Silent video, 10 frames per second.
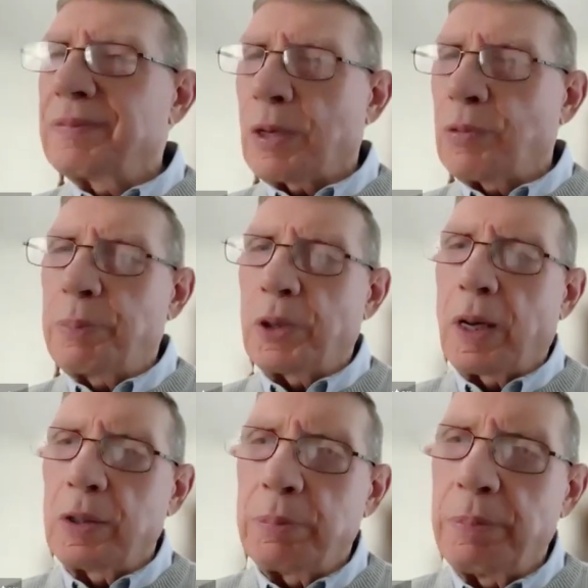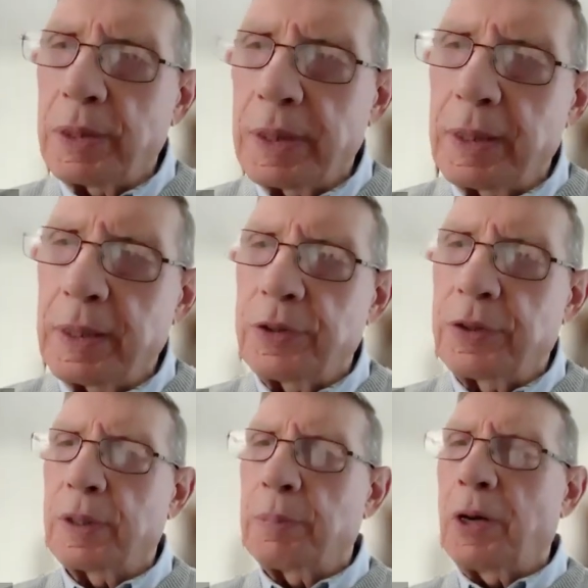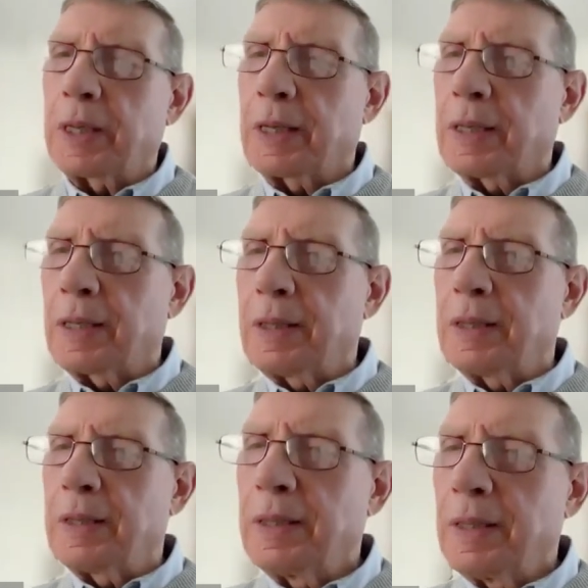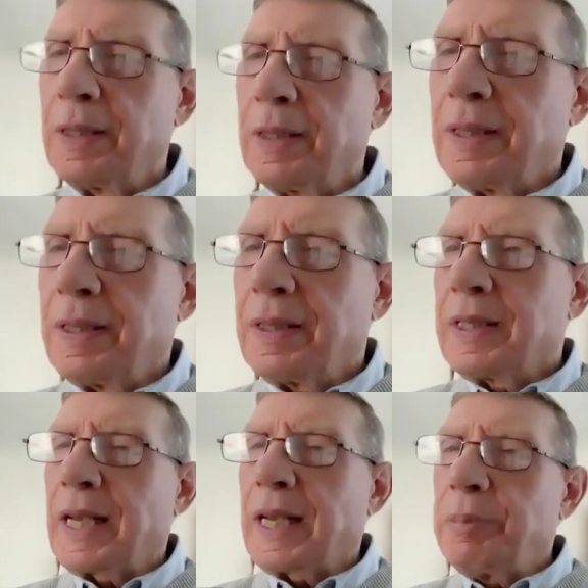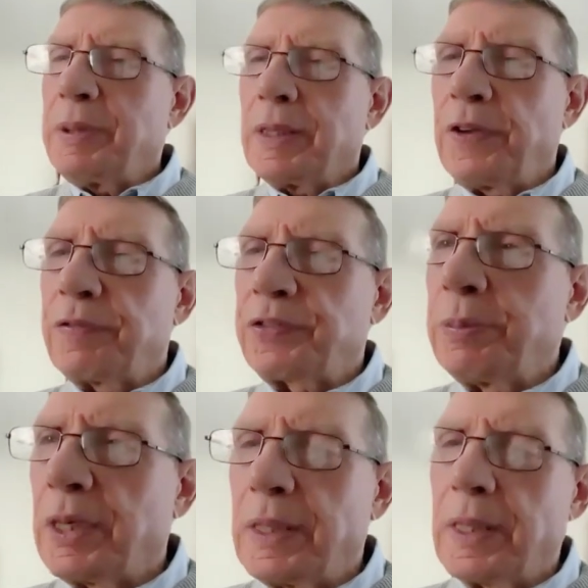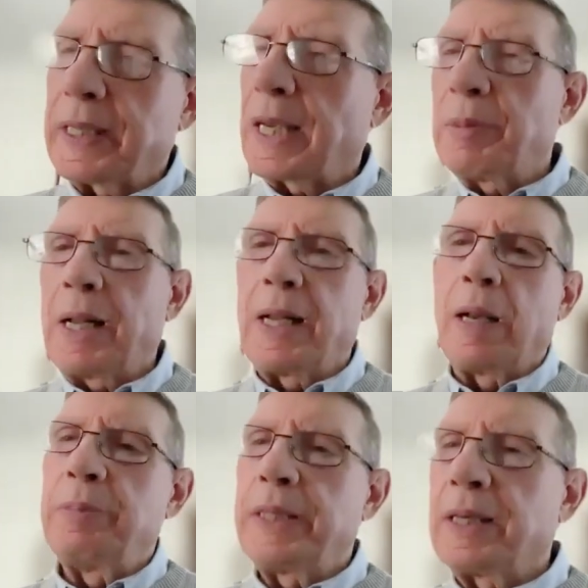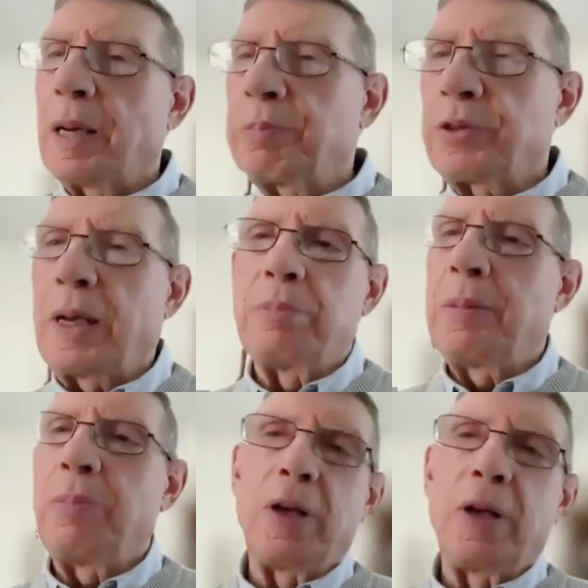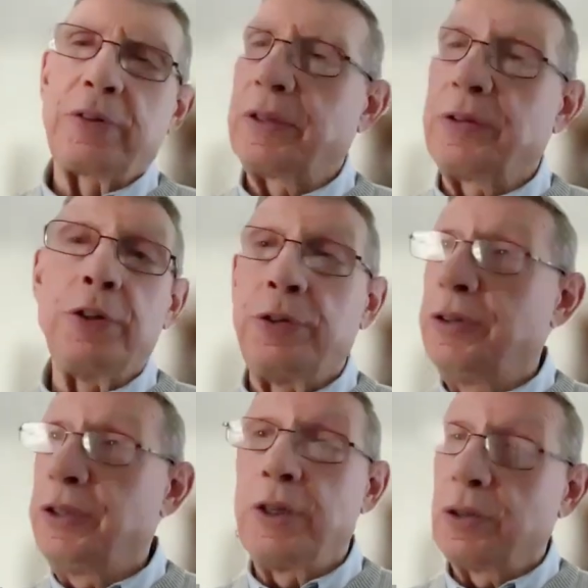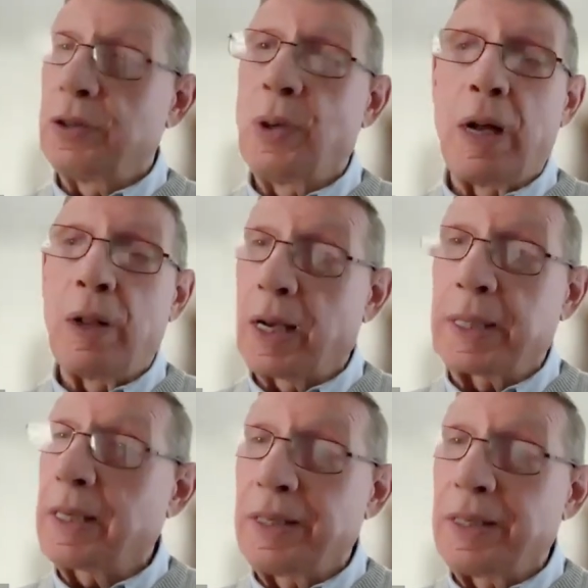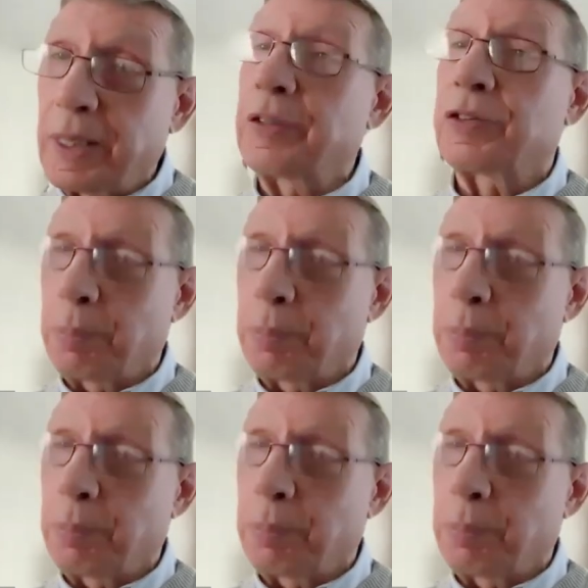we put 100 million into the market? And they gave me a 50 million. And I came out of that meeting upset. My boss said, you don't know how lucky, that's a